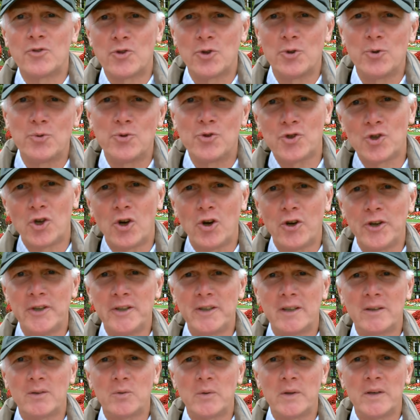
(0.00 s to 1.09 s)
to
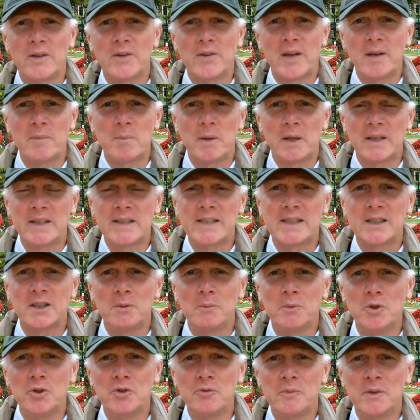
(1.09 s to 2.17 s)
join with a
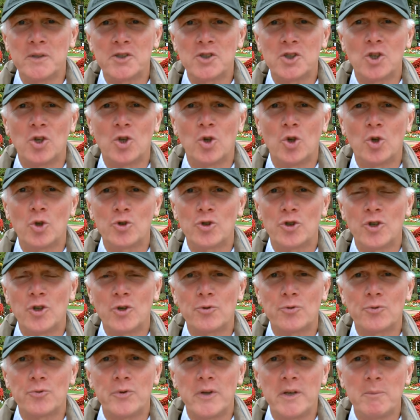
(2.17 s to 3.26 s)
political movement called
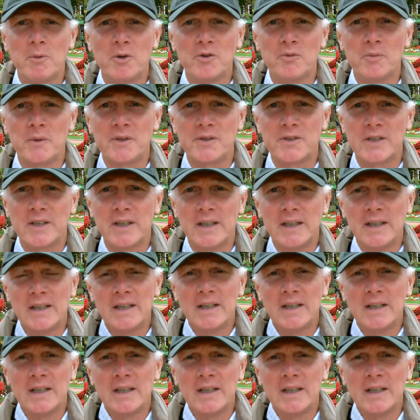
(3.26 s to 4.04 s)
ReMovement.